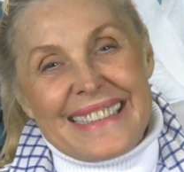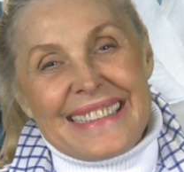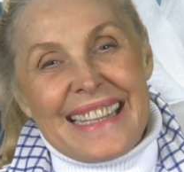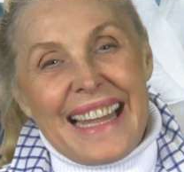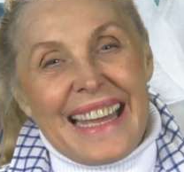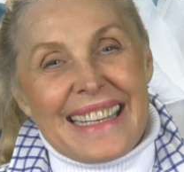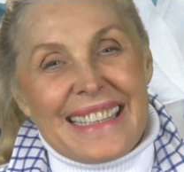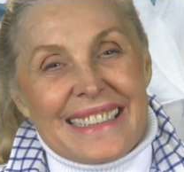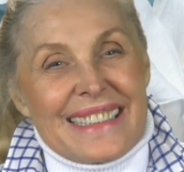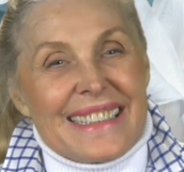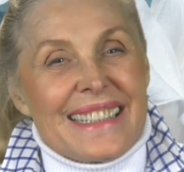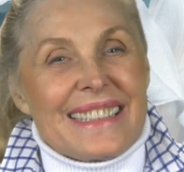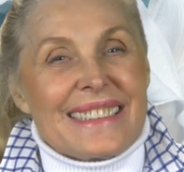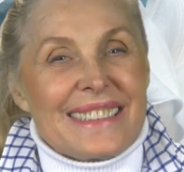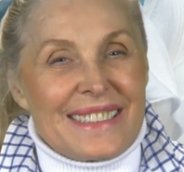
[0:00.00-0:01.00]
Like
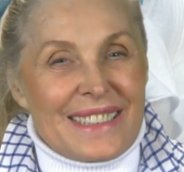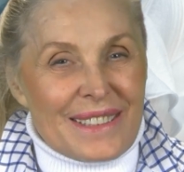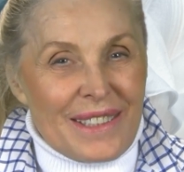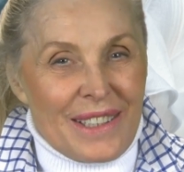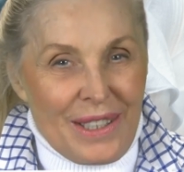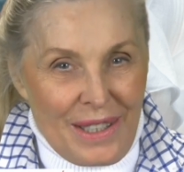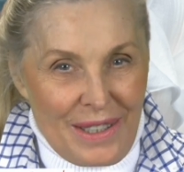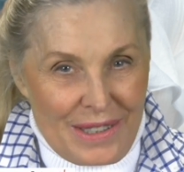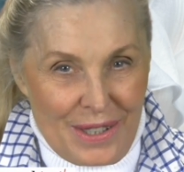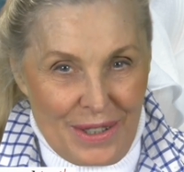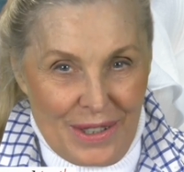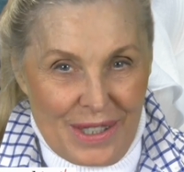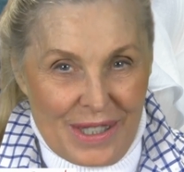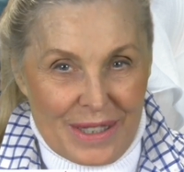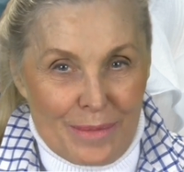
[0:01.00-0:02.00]
Thierry
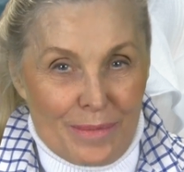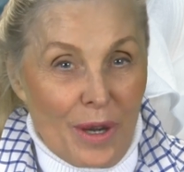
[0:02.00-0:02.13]
Hertoghe,